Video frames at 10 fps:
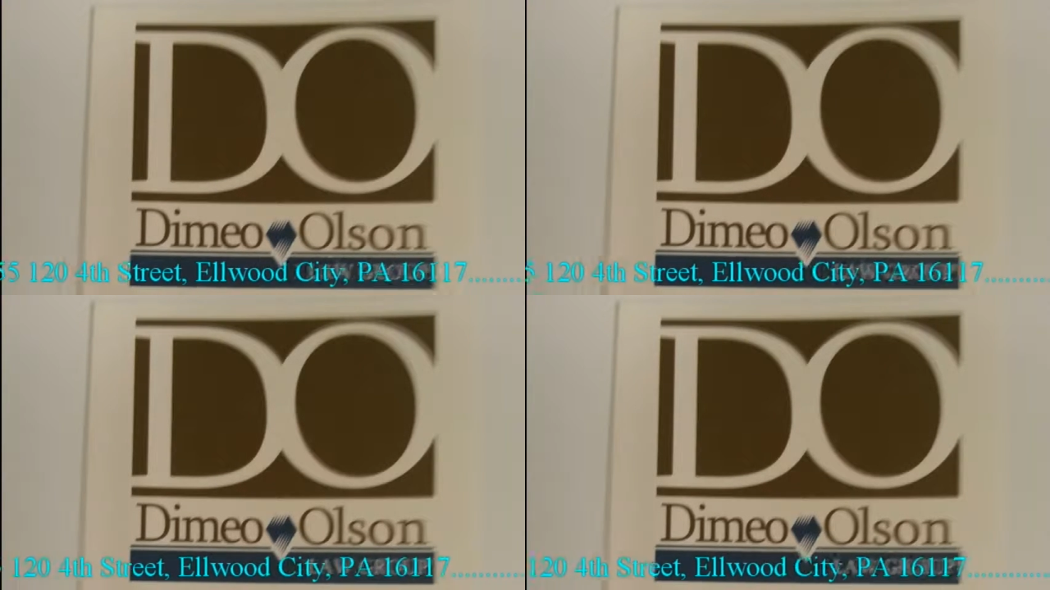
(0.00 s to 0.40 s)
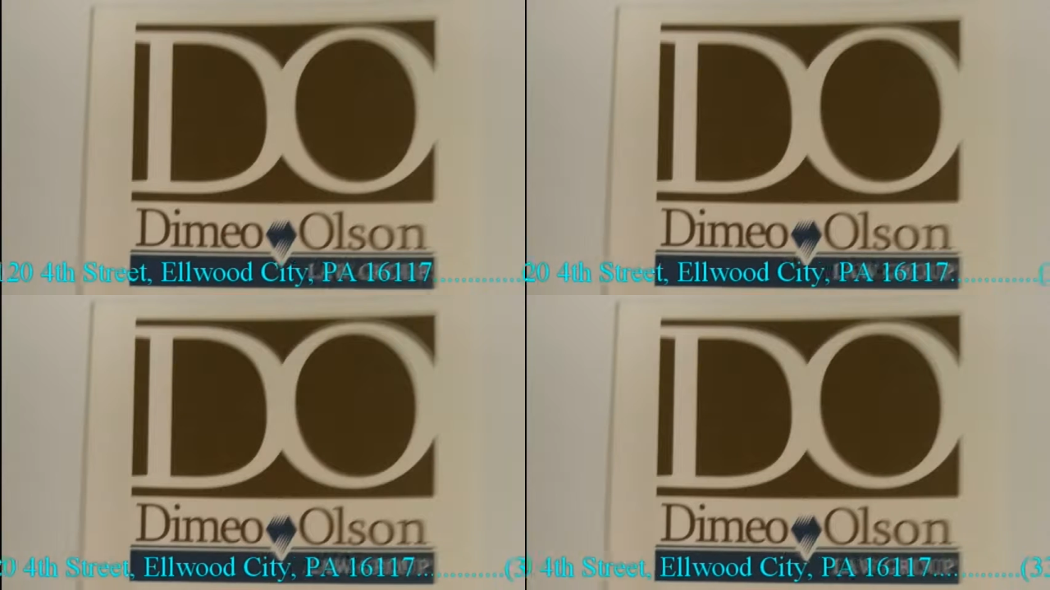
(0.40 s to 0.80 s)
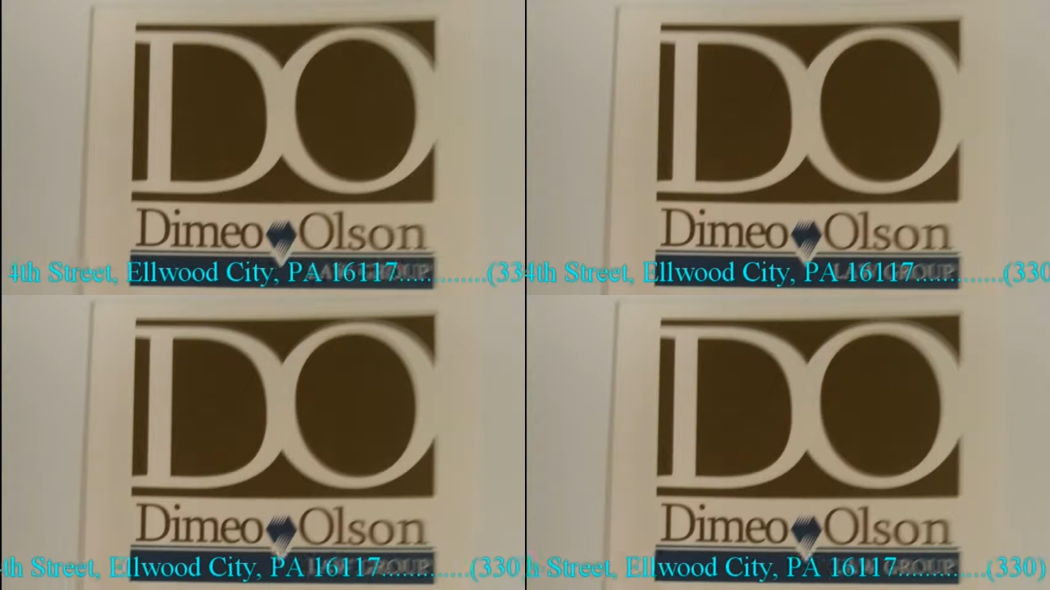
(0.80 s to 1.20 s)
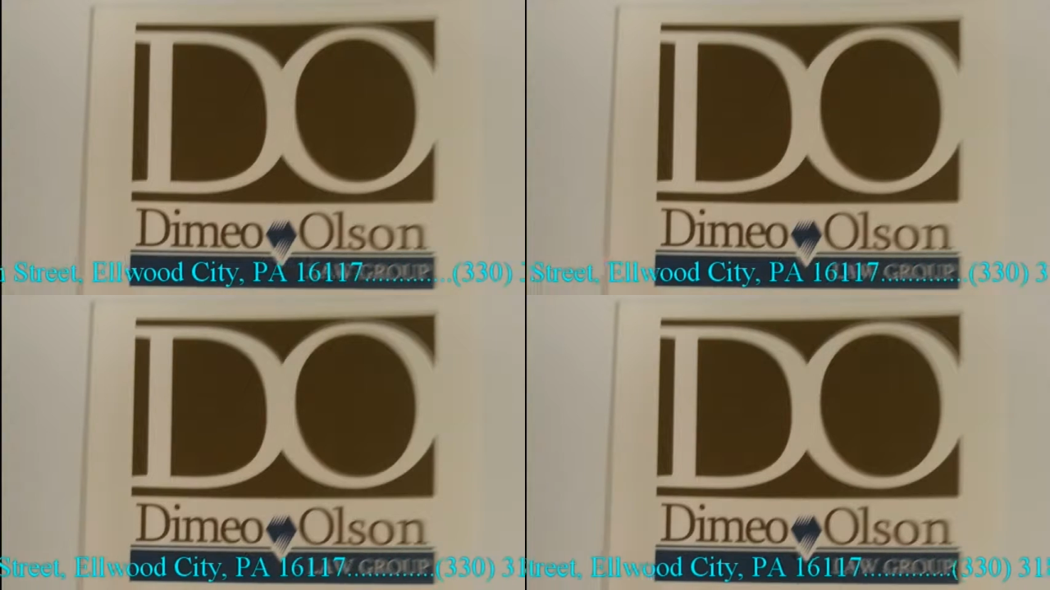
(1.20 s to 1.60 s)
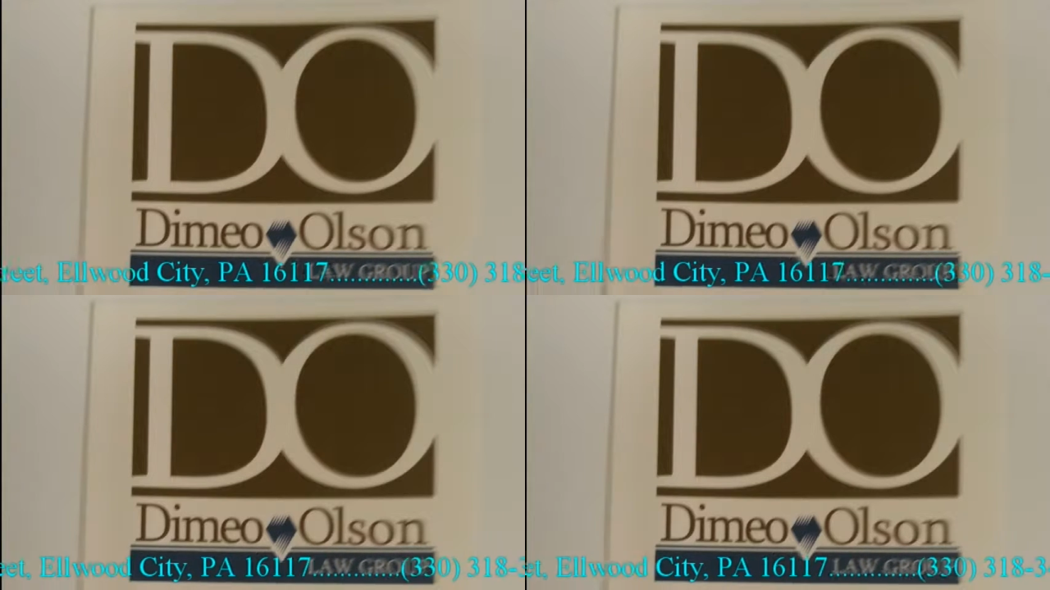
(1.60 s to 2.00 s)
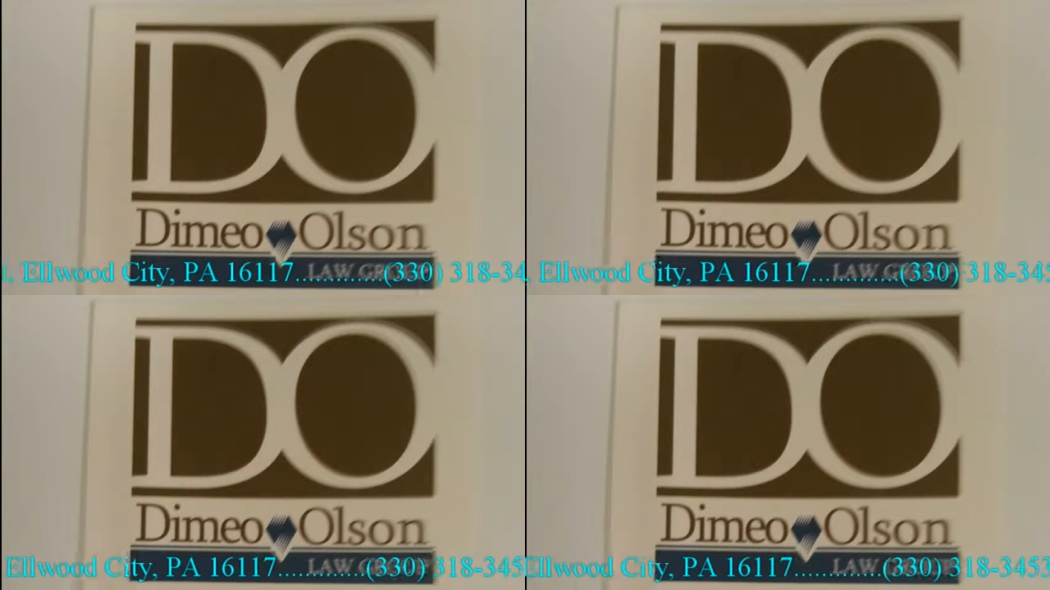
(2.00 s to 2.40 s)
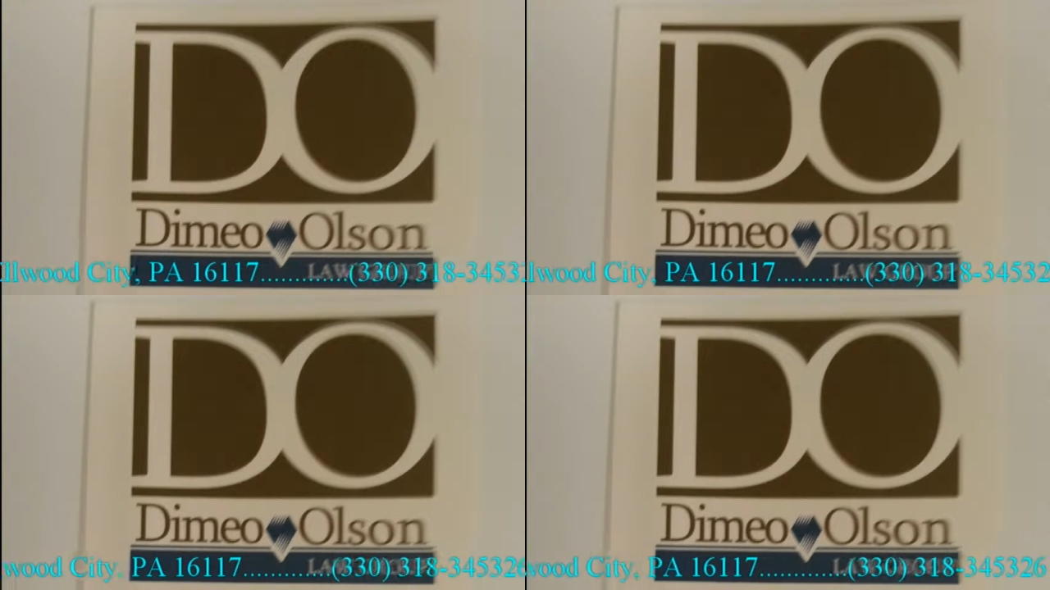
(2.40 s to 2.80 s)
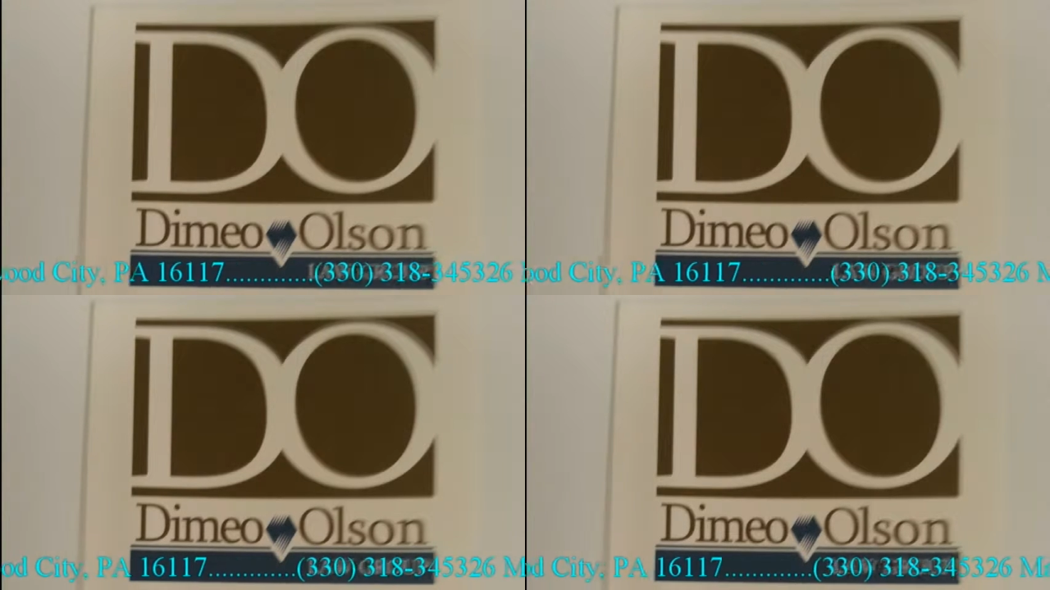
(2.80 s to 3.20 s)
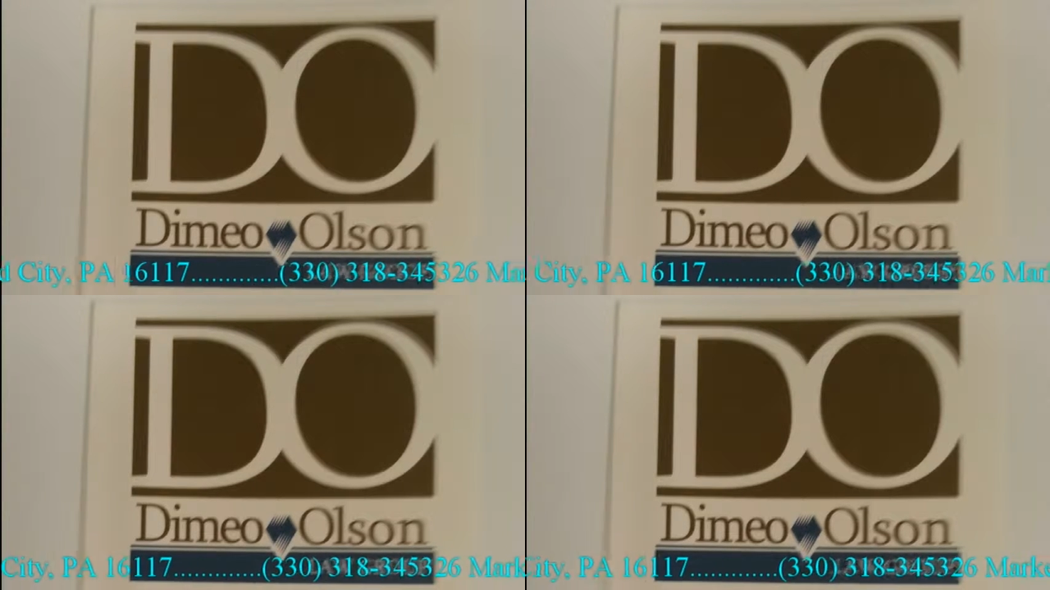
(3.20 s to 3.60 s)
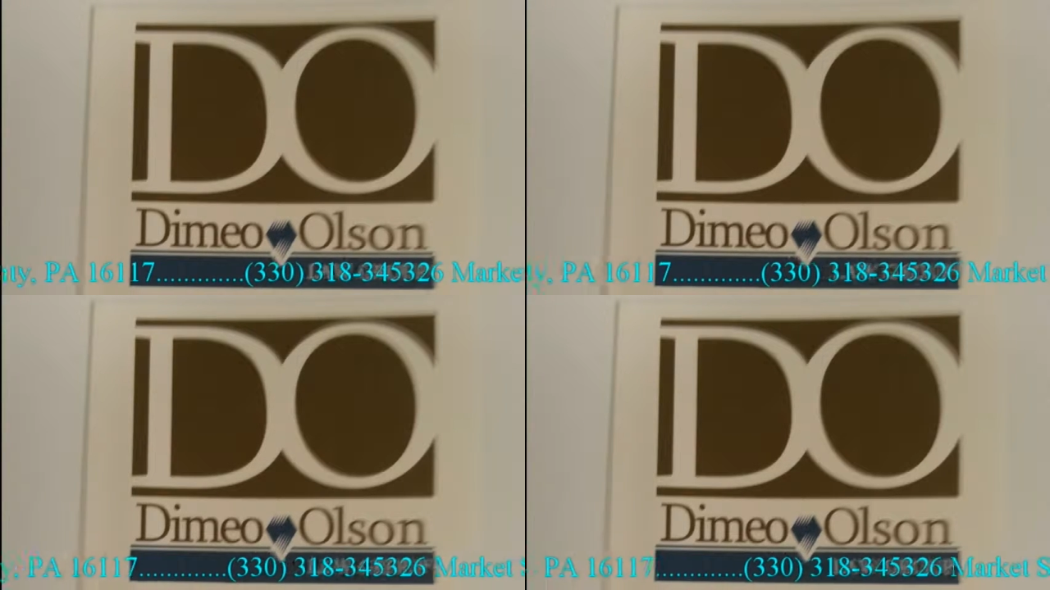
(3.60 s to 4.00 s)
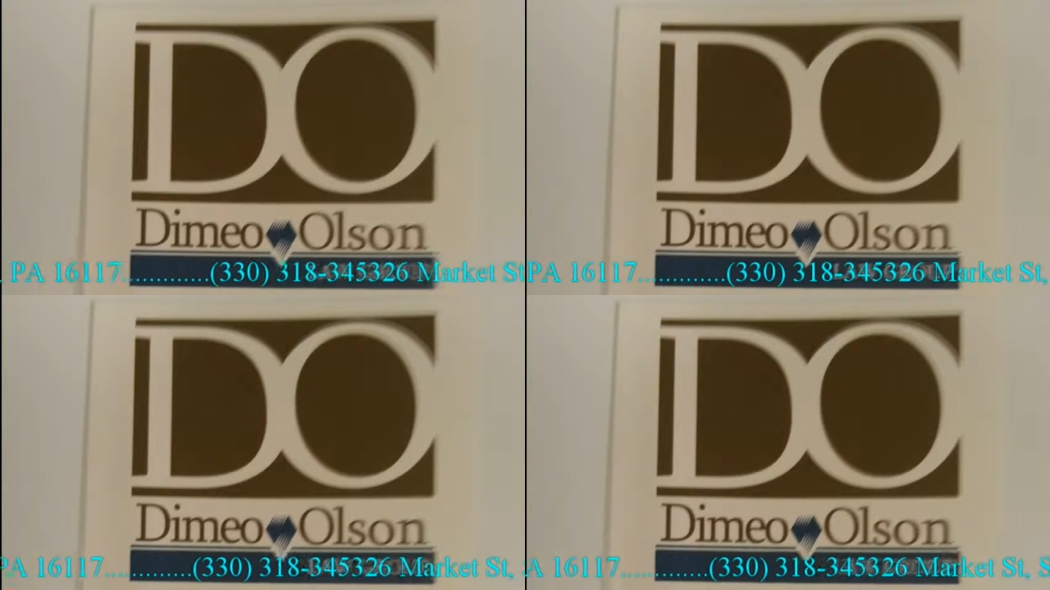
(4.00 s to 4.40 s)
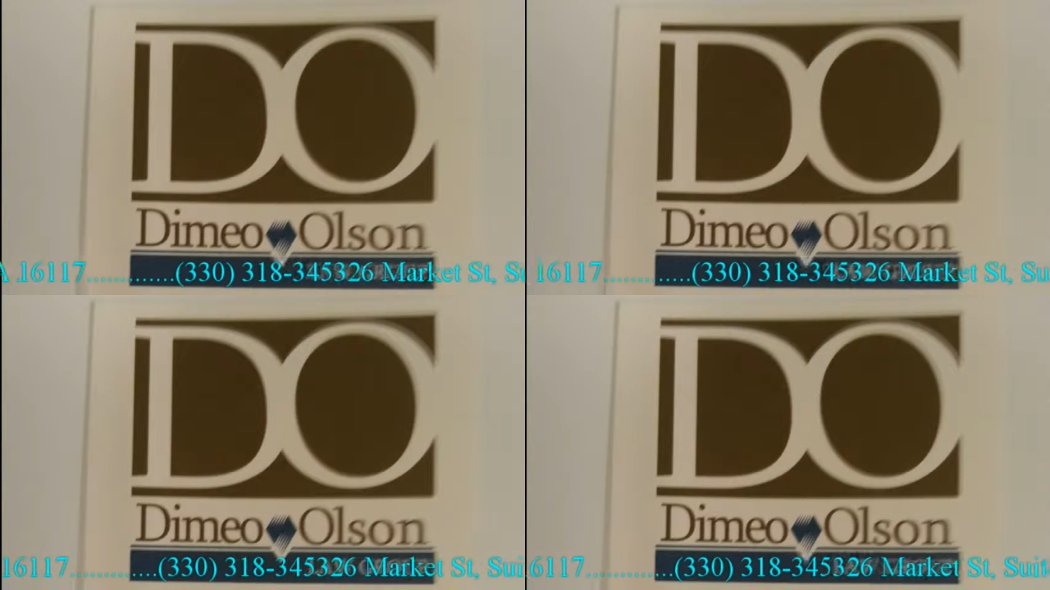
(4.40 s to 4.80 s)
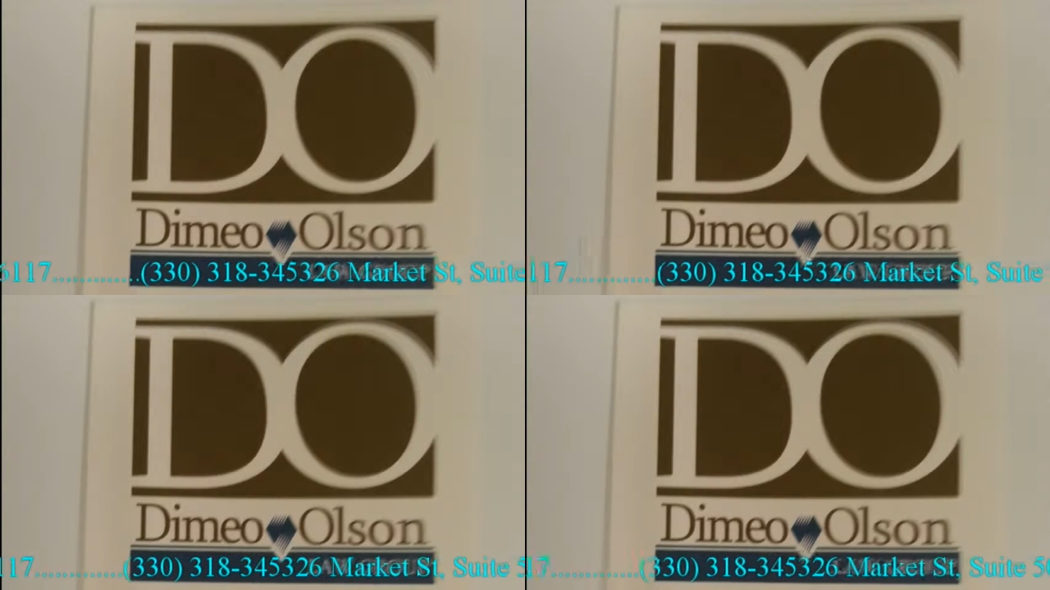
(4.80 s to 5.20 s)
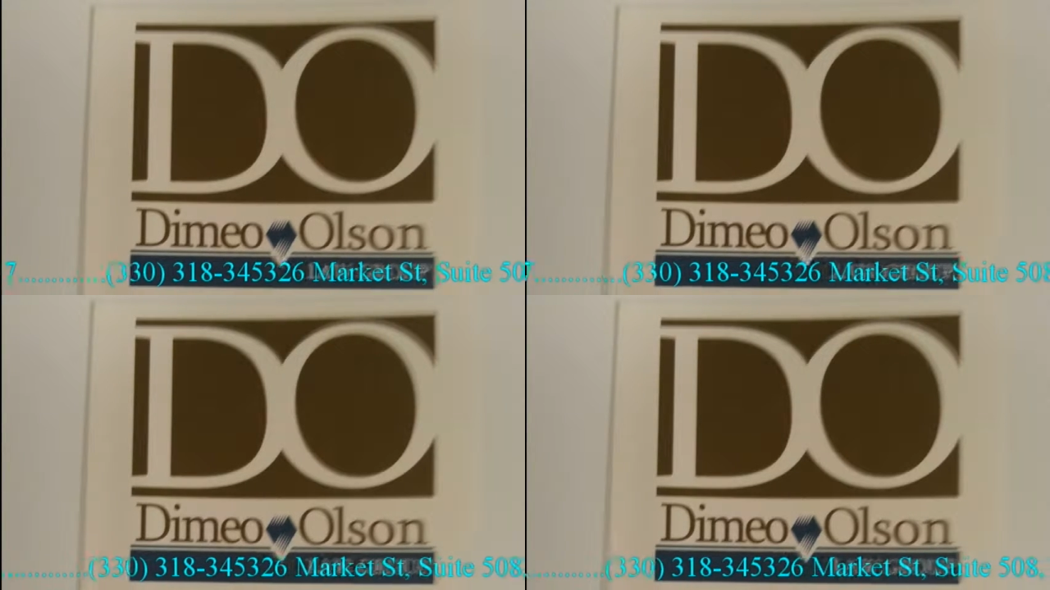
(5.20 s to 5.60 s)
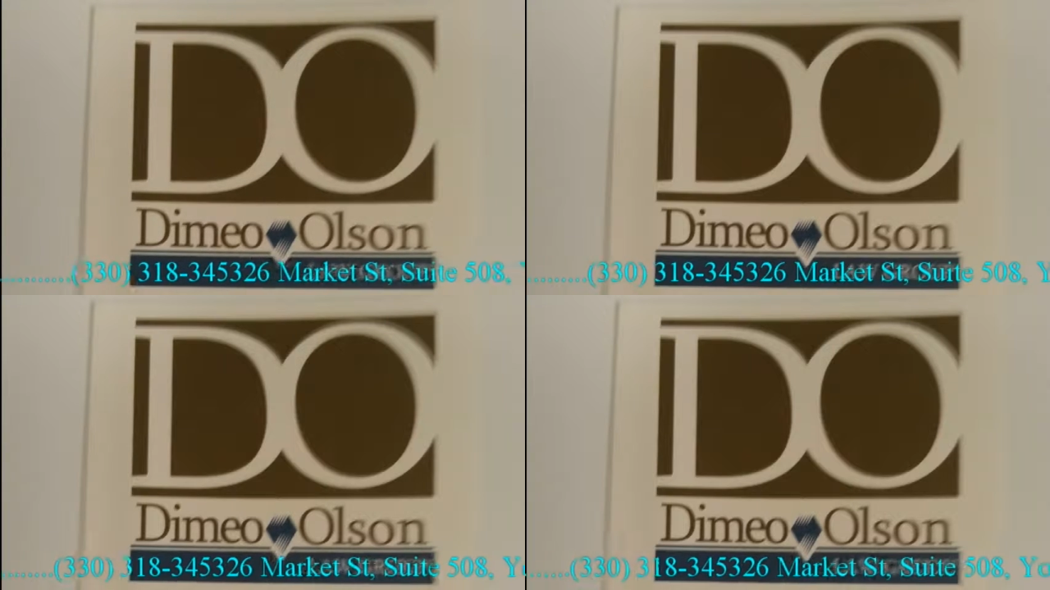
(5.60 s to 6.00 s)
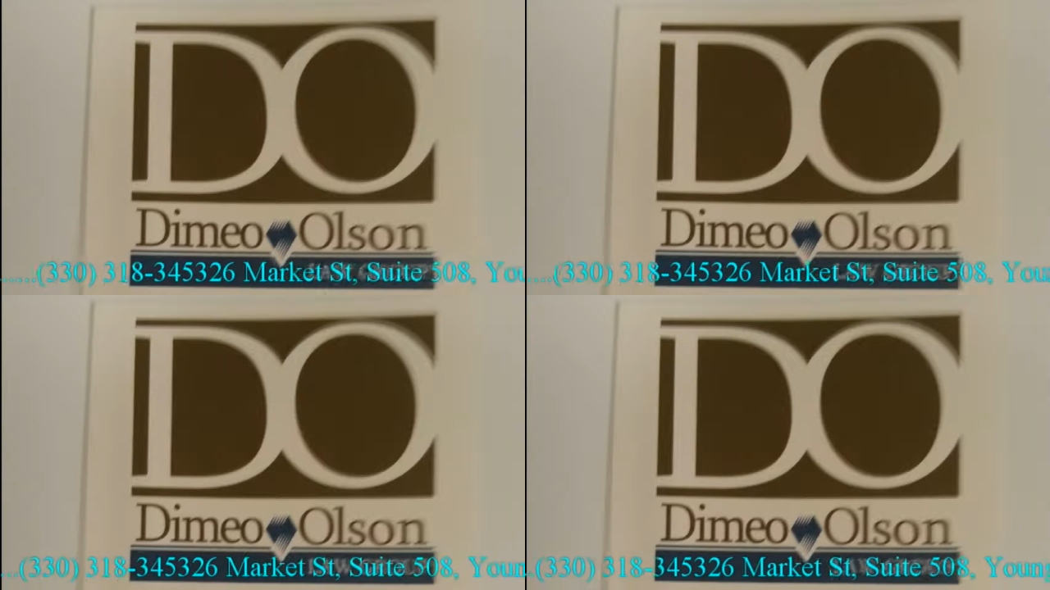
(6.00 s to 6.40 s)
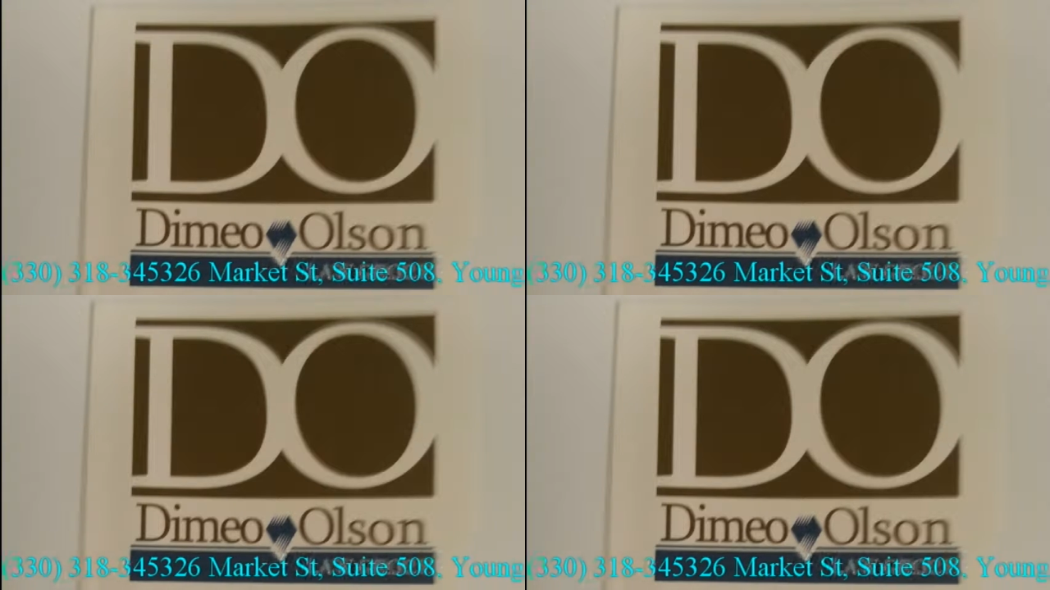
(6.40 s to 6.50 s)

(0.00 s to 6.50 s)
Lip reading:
(no speaker visible)